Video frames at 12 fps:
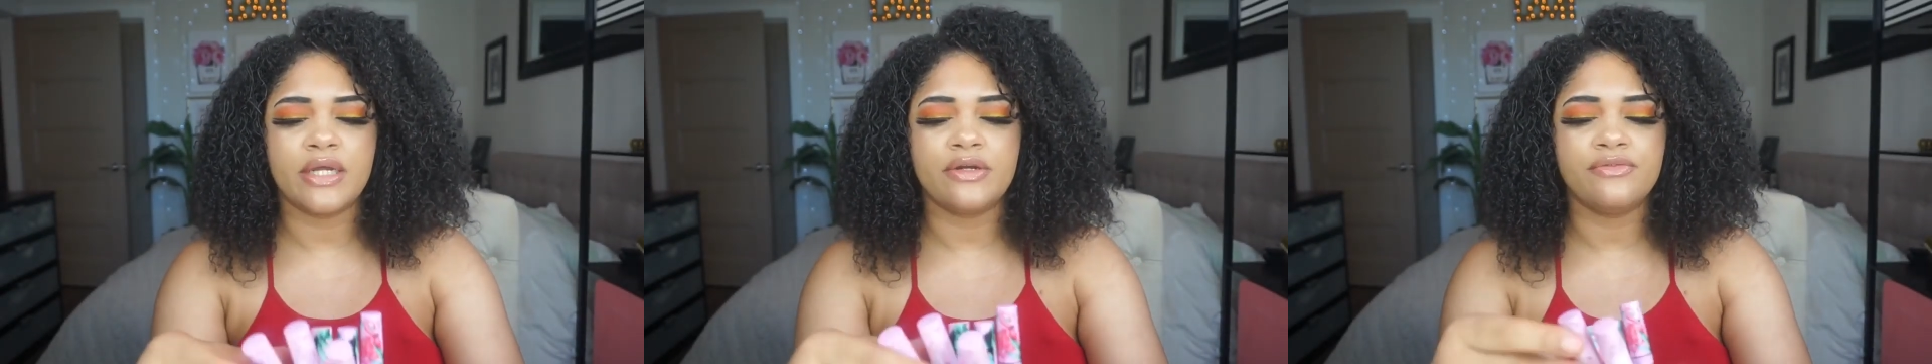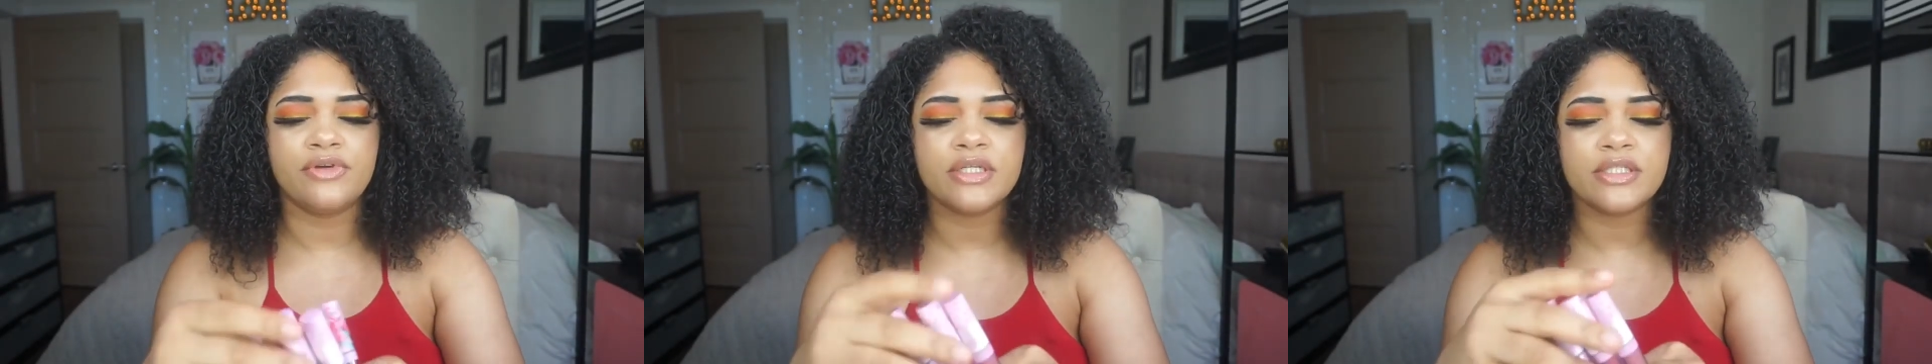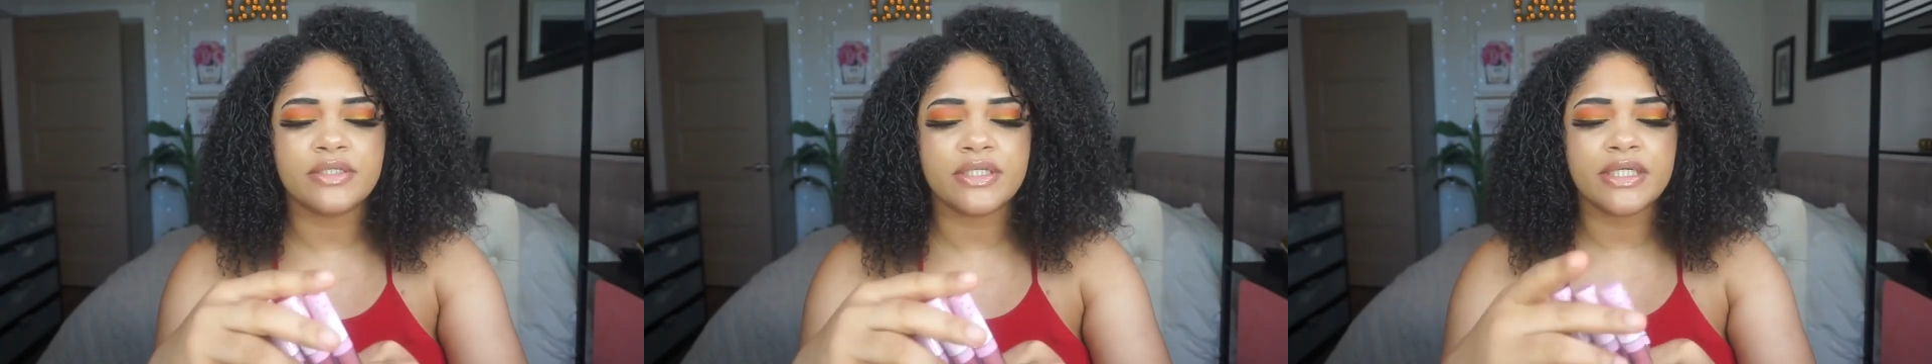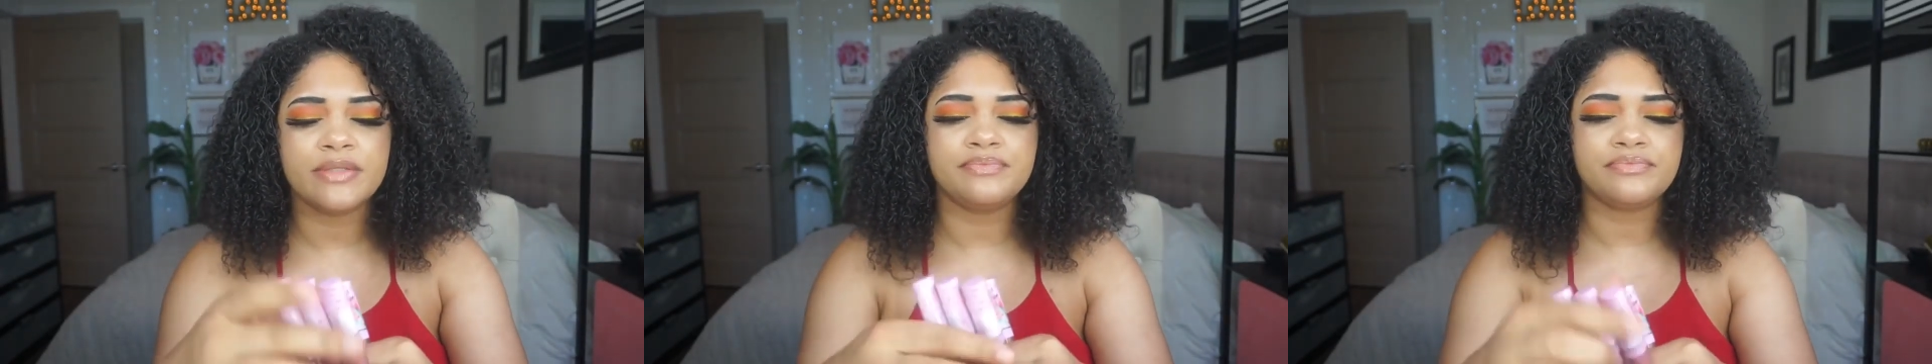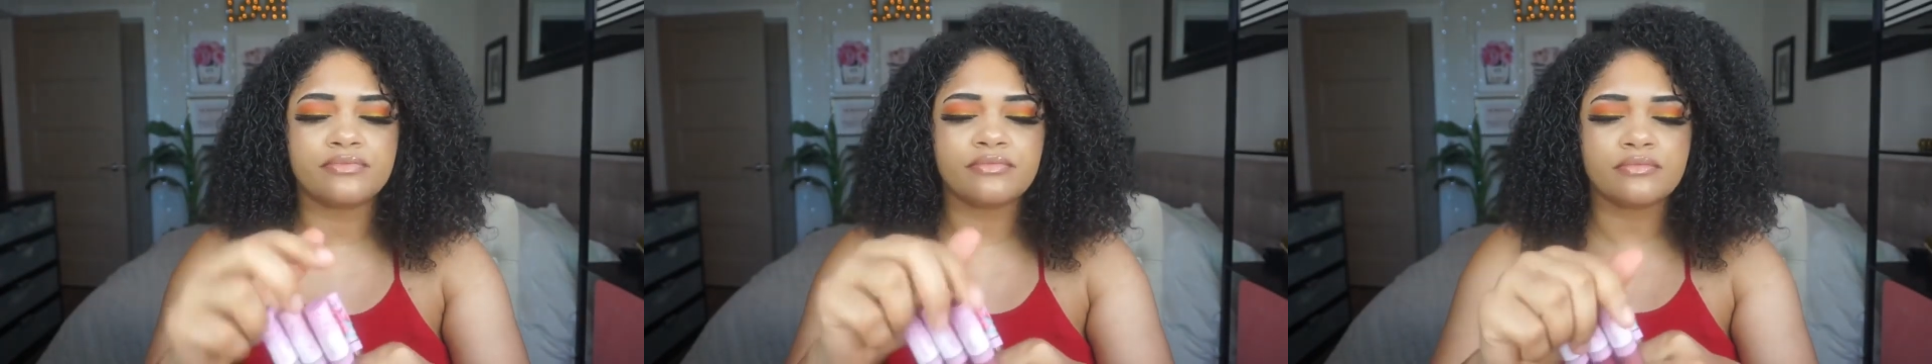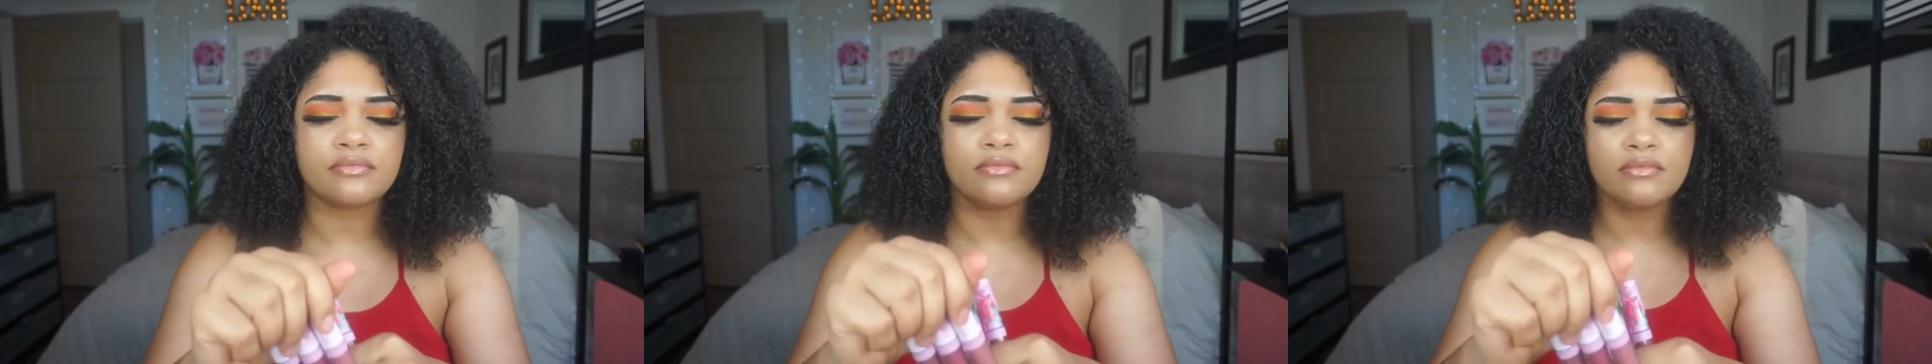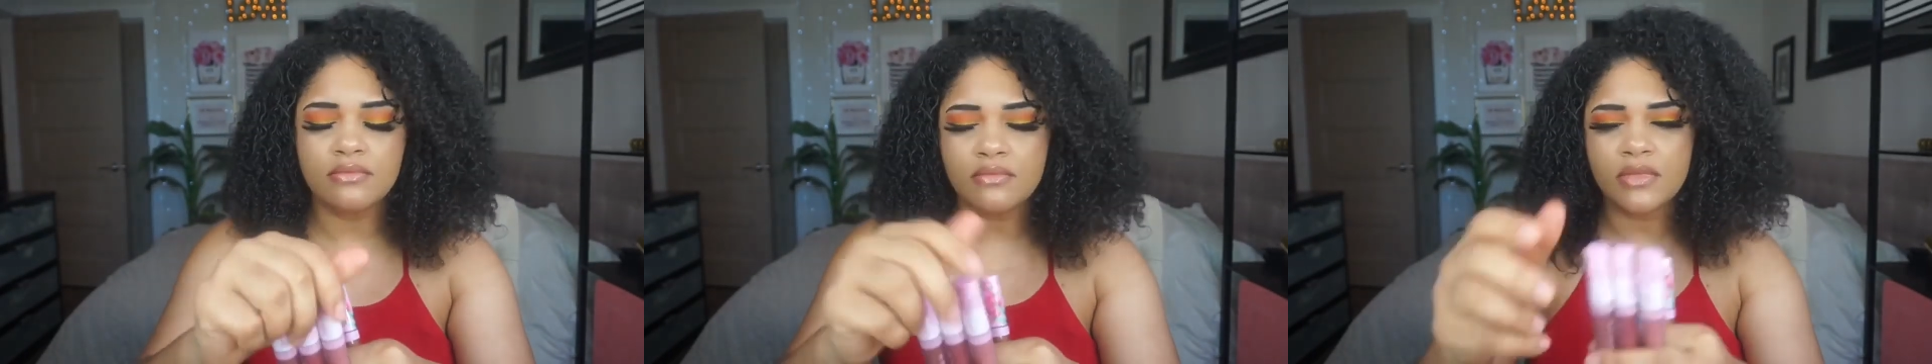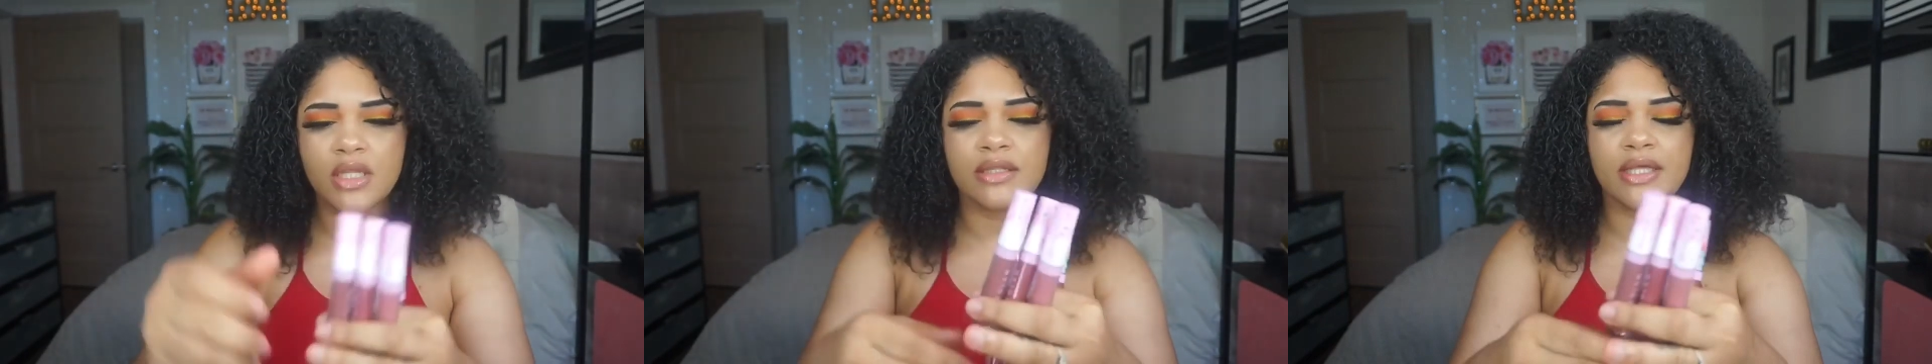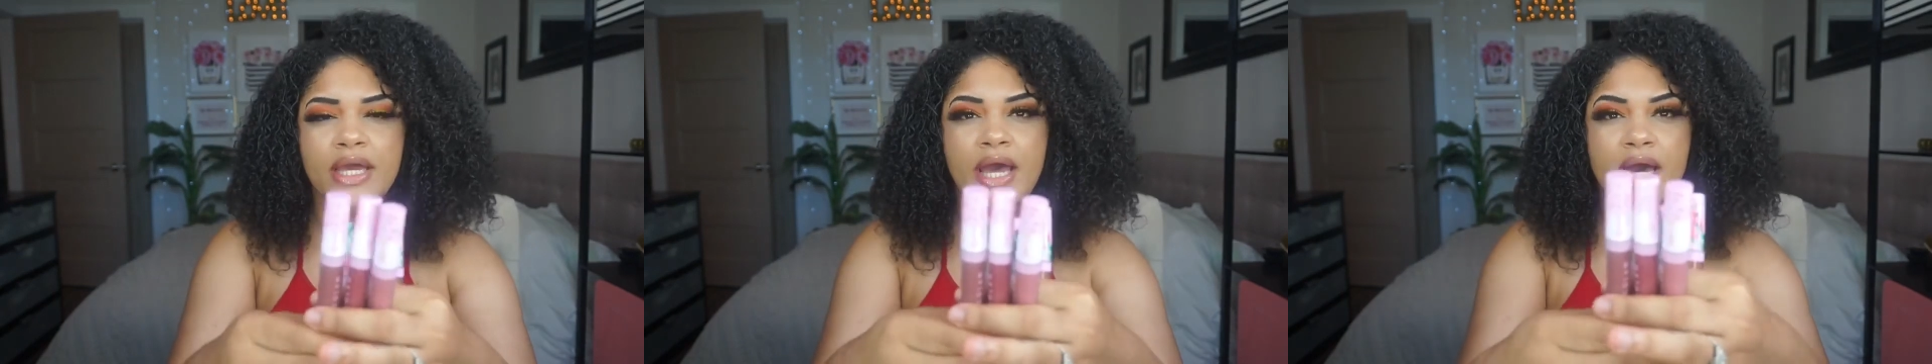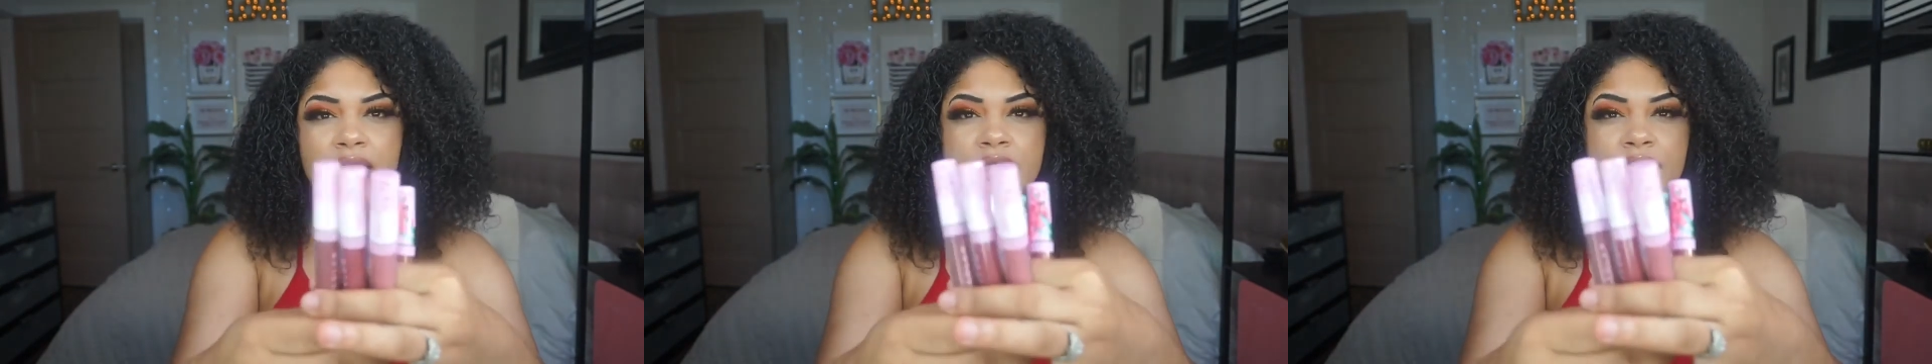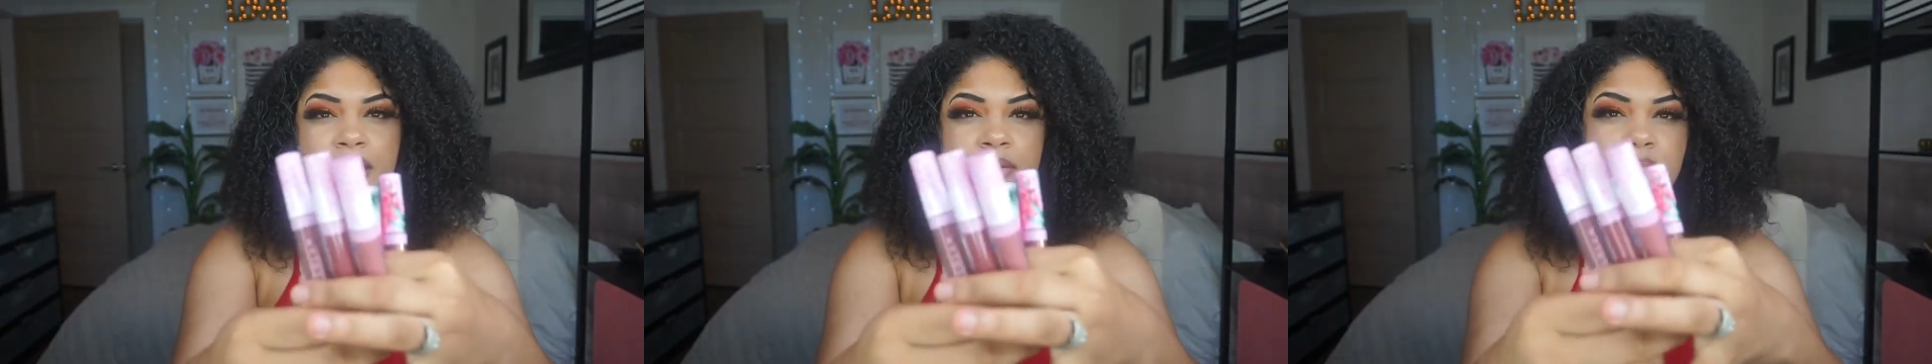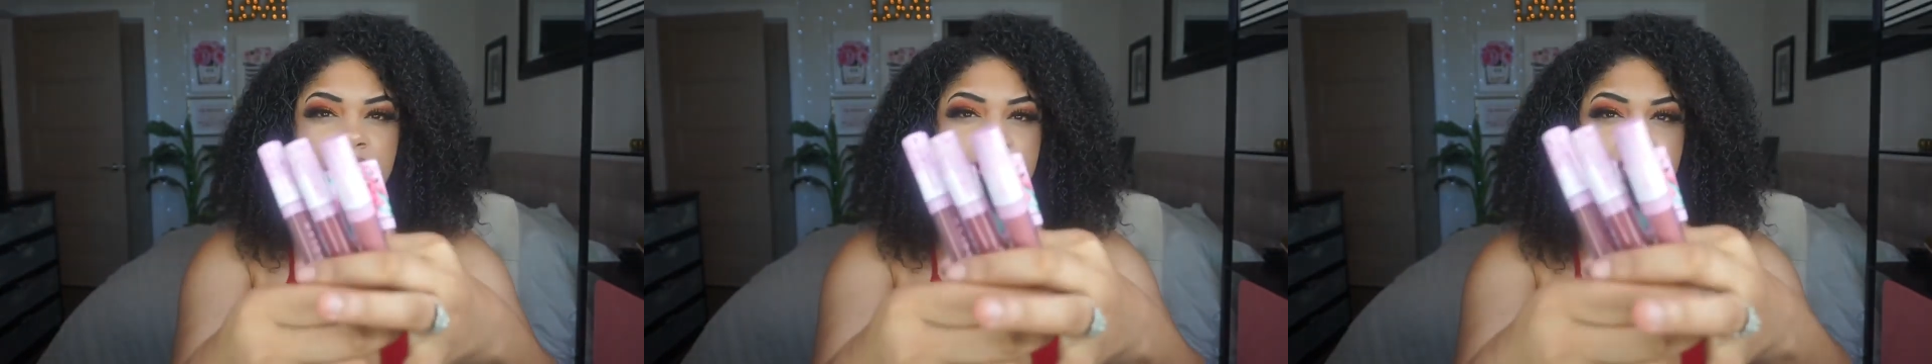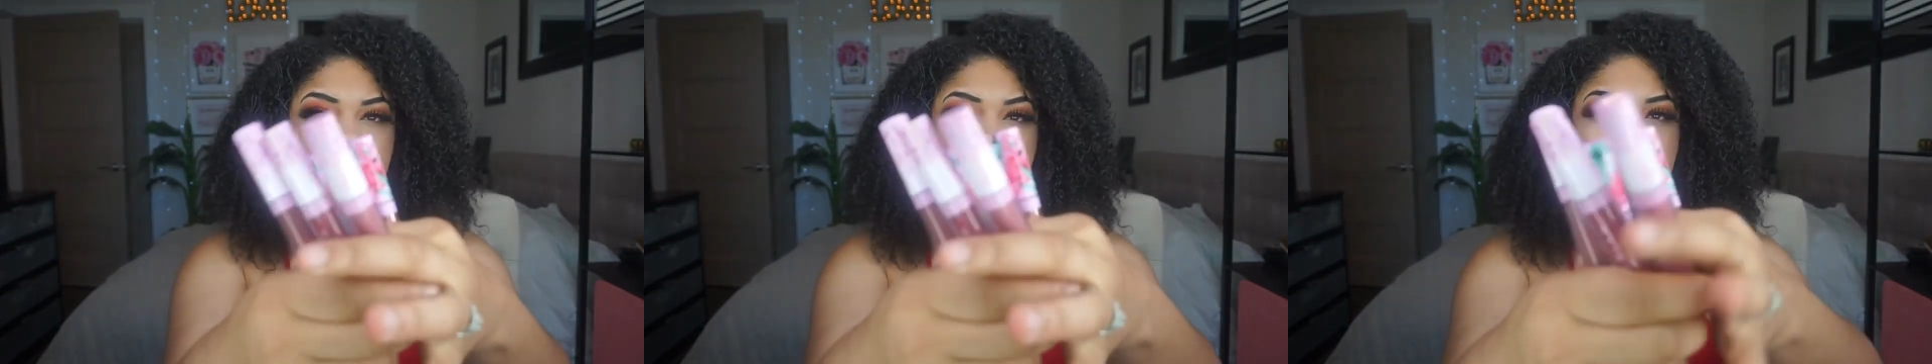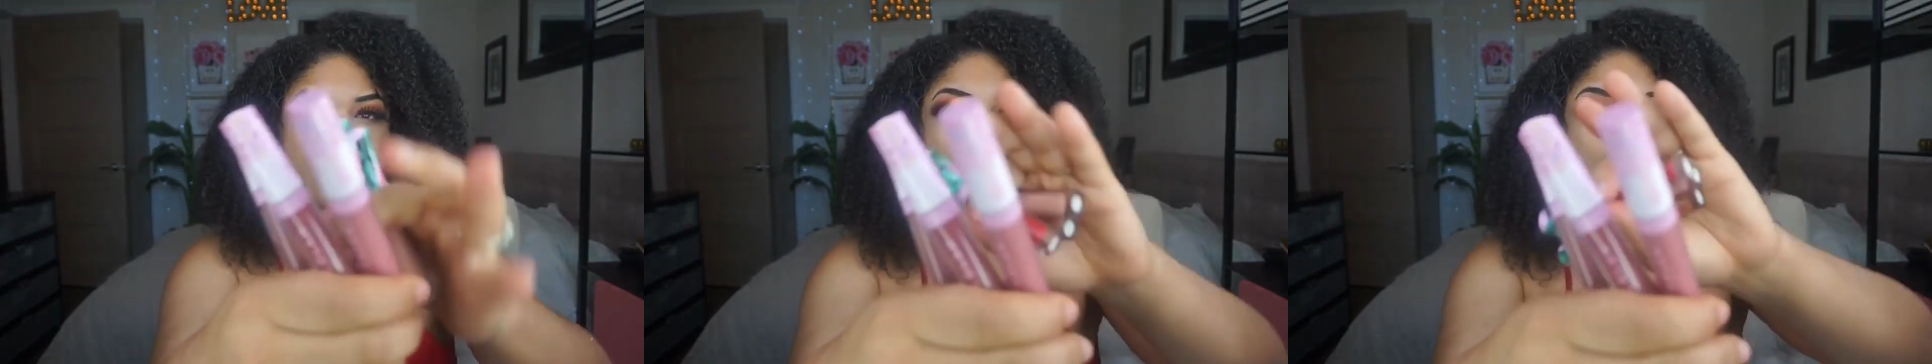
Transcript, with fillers: anniversary, they had like birthday